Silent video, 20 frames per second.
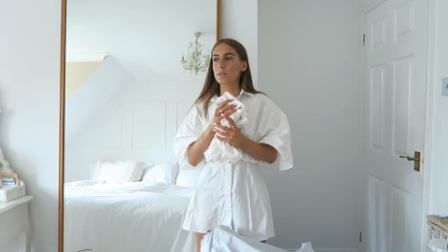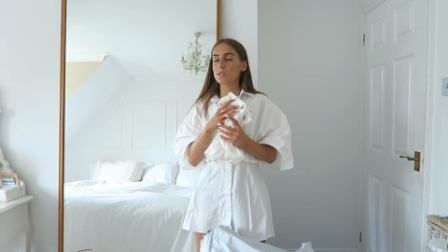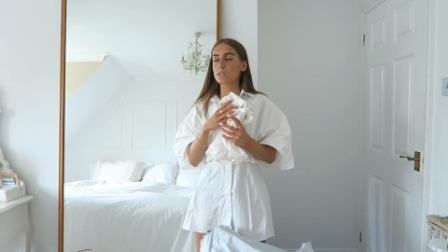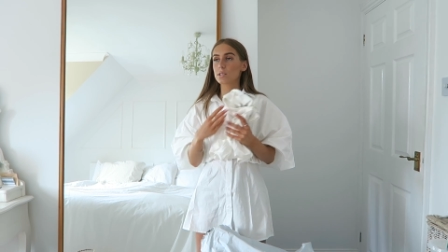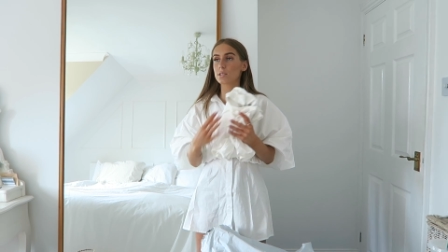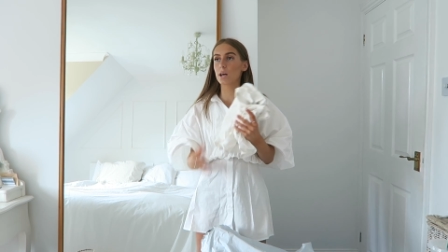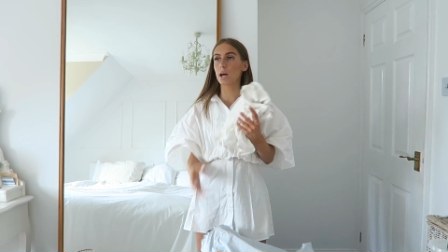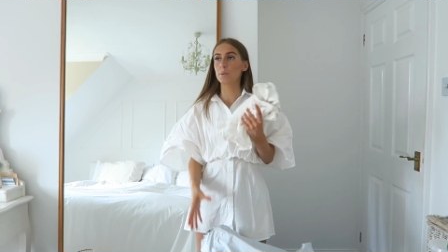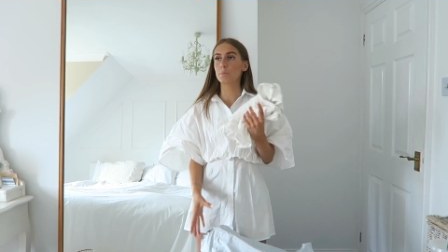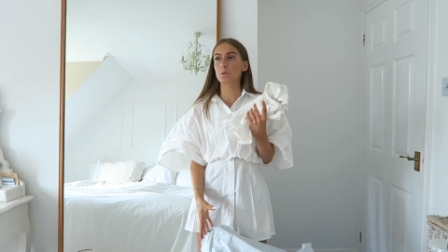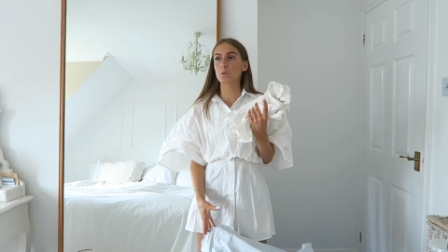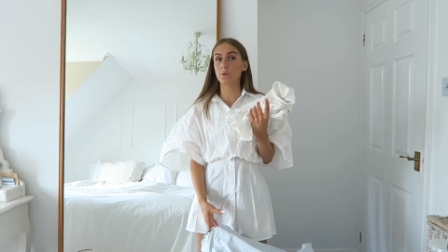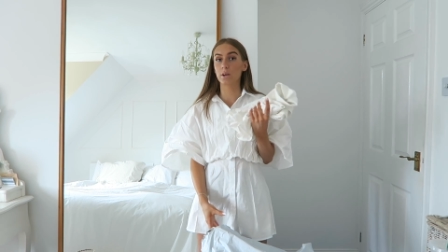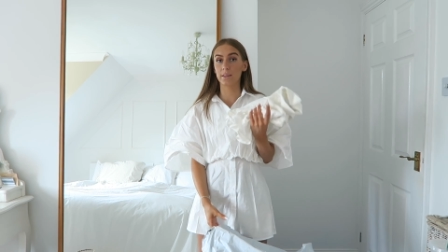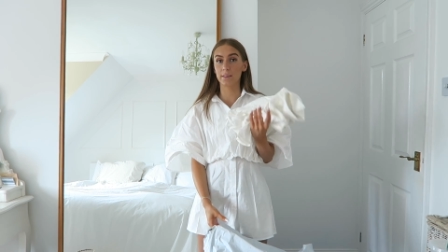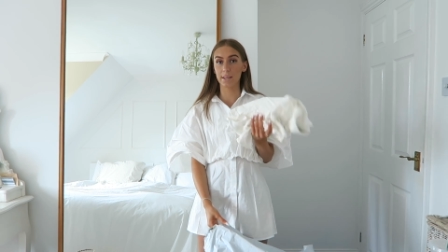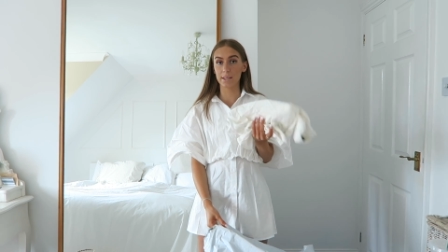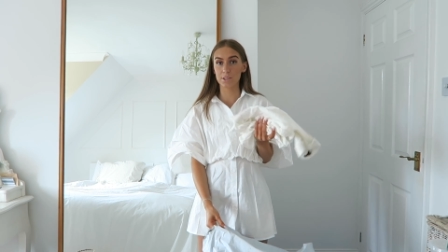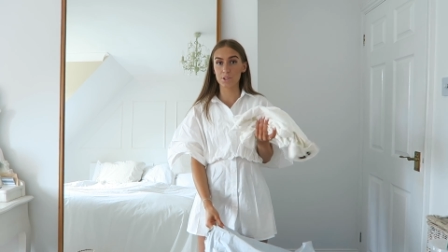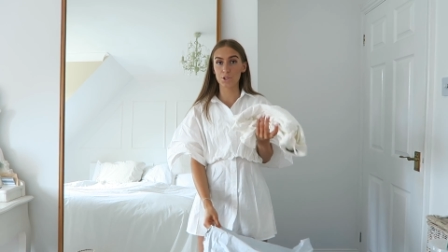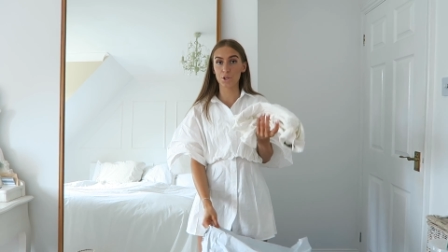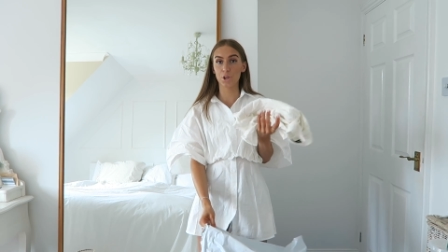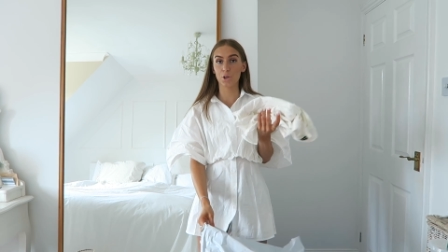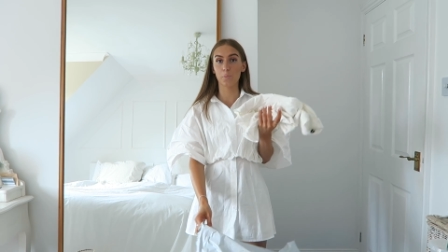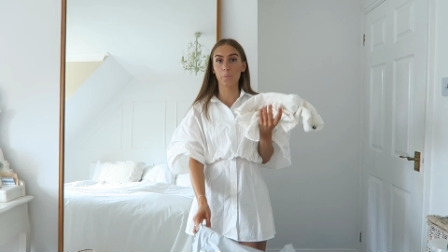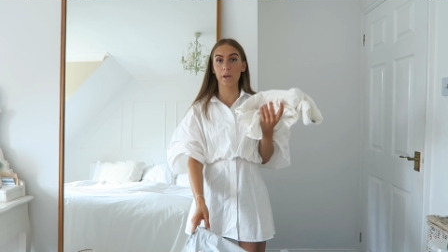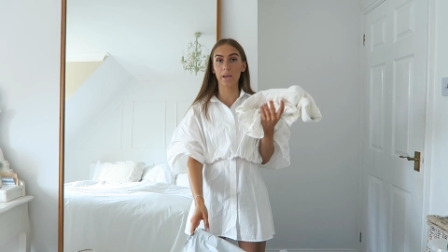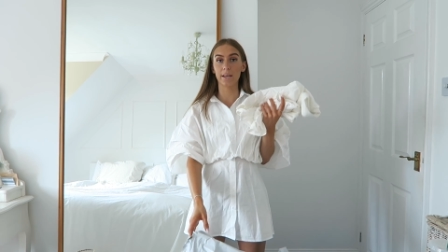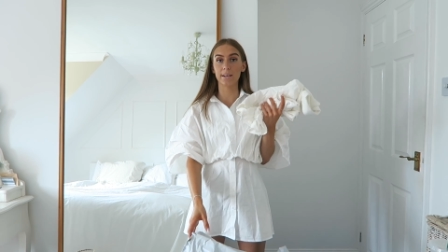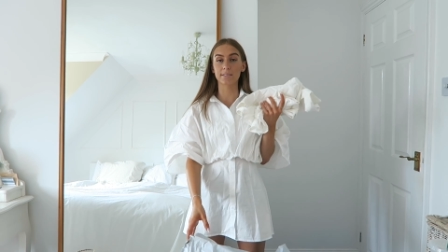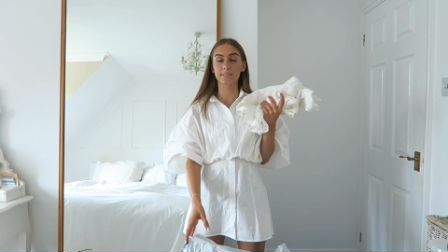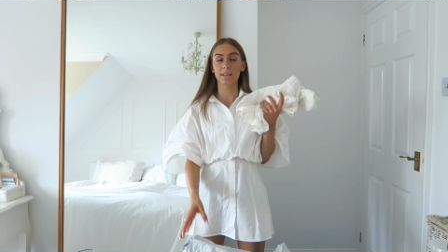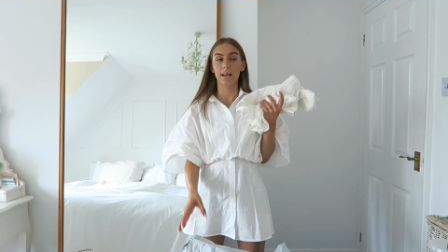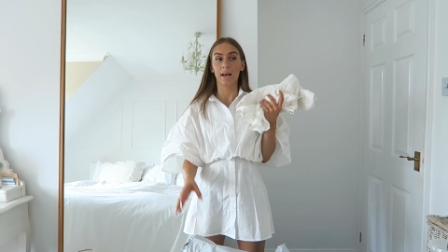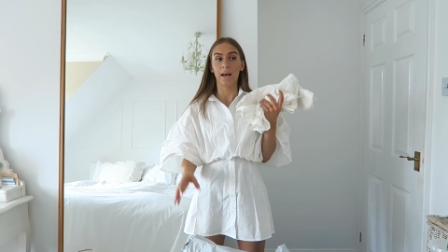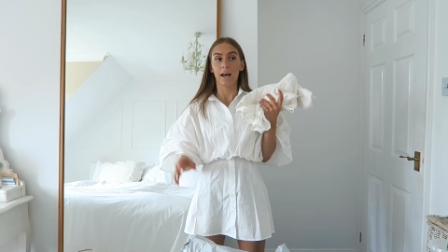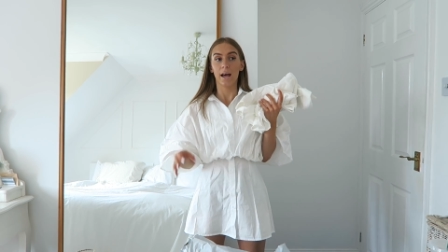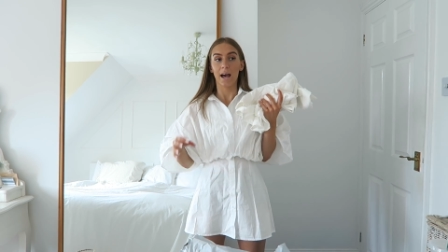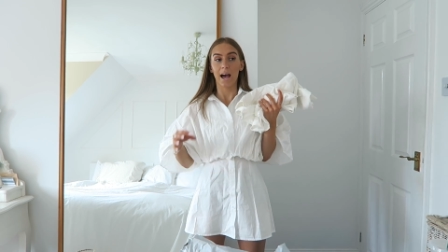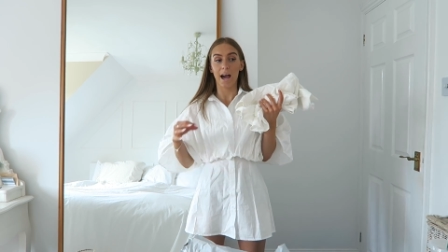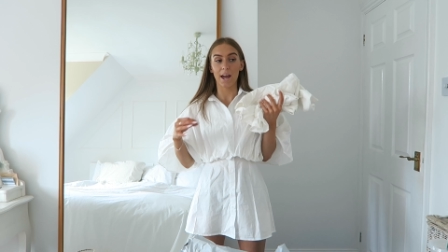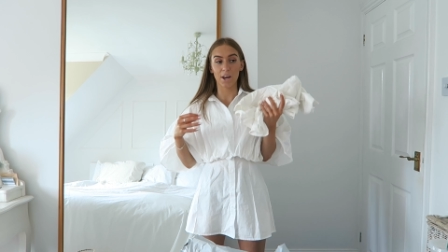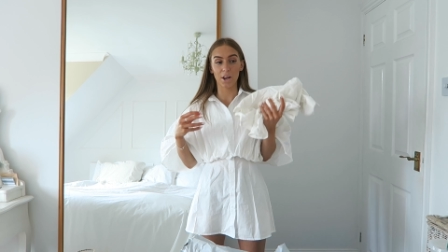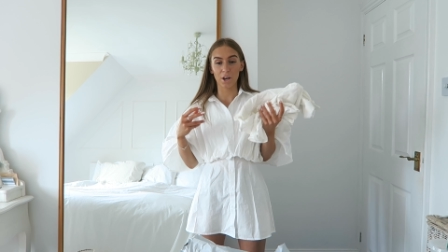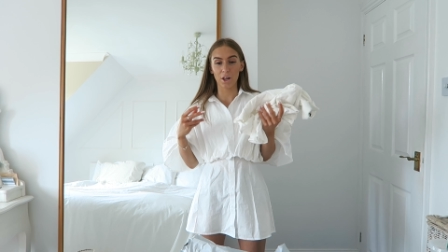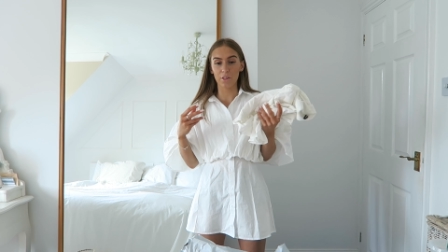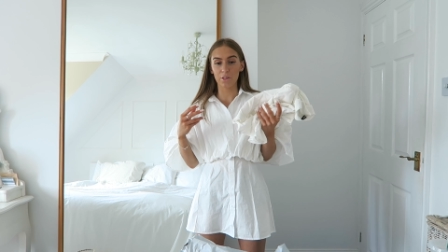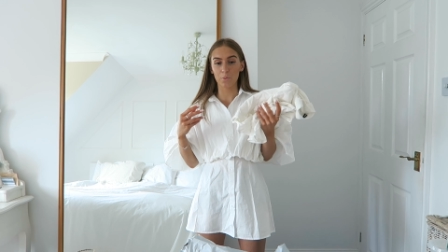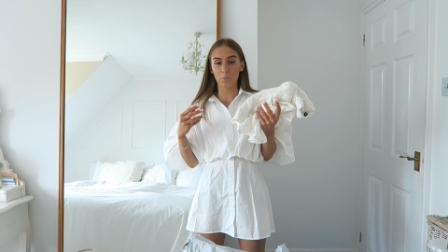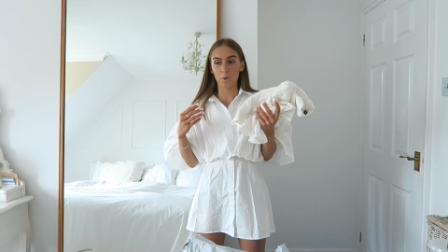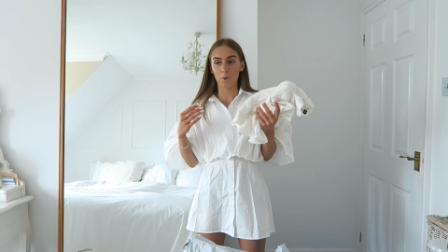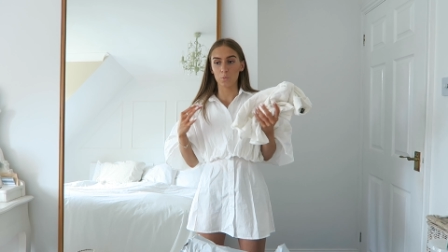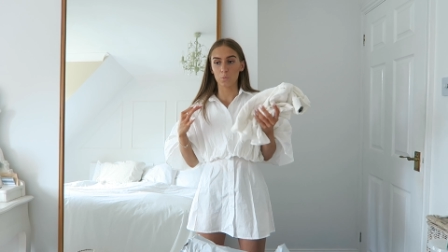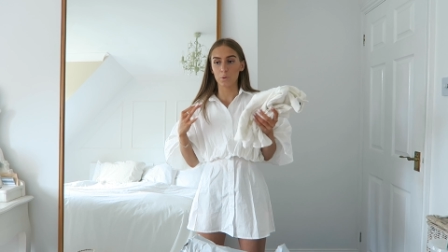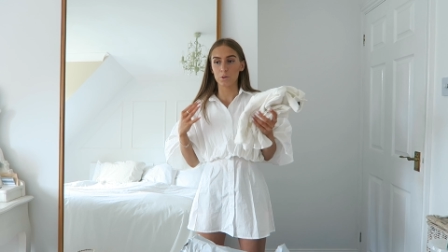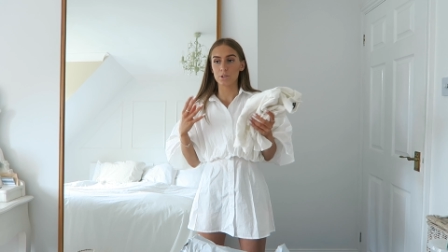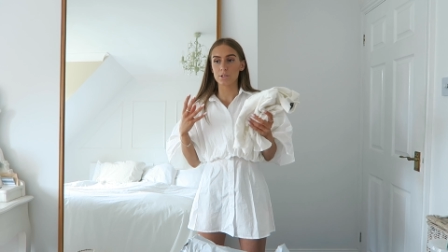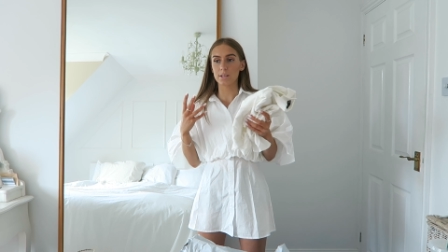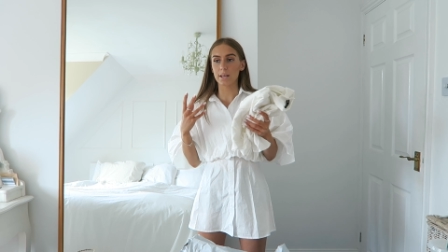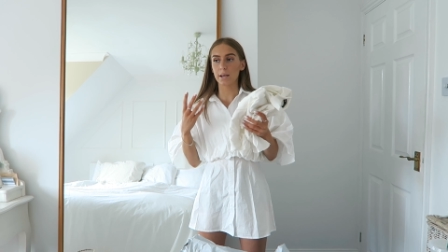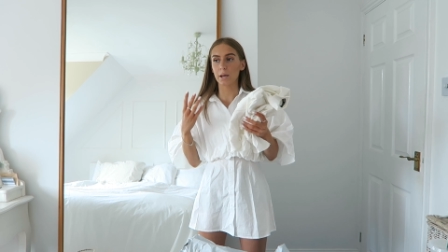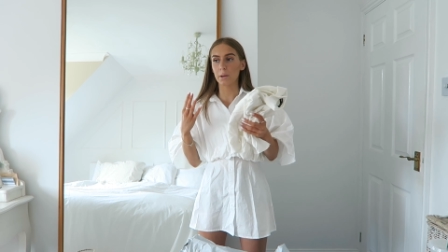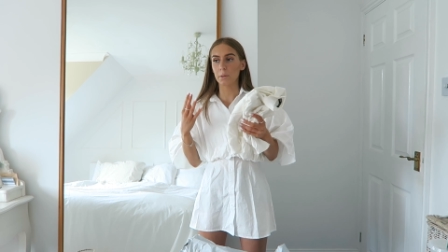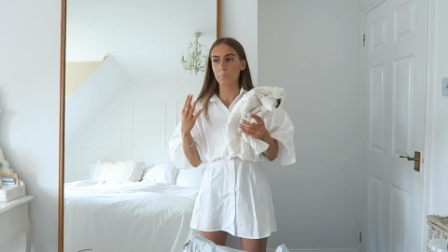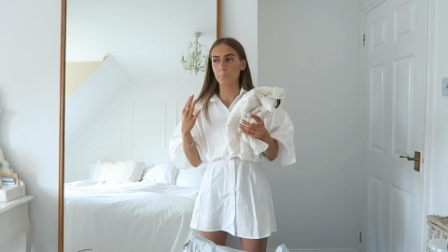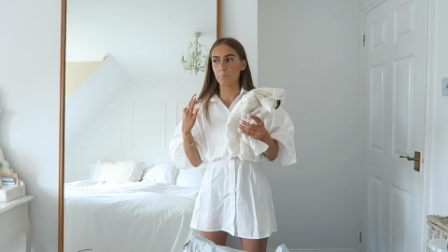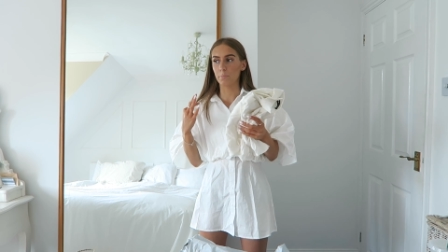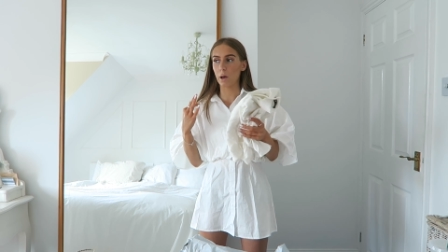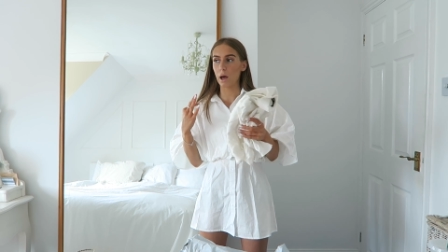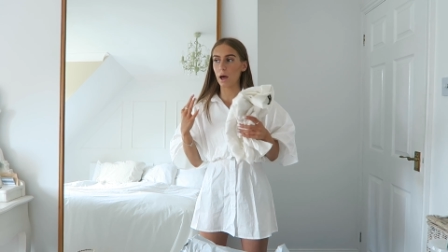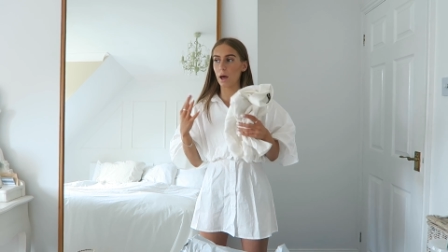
to decide between this two-piece and another one which is like a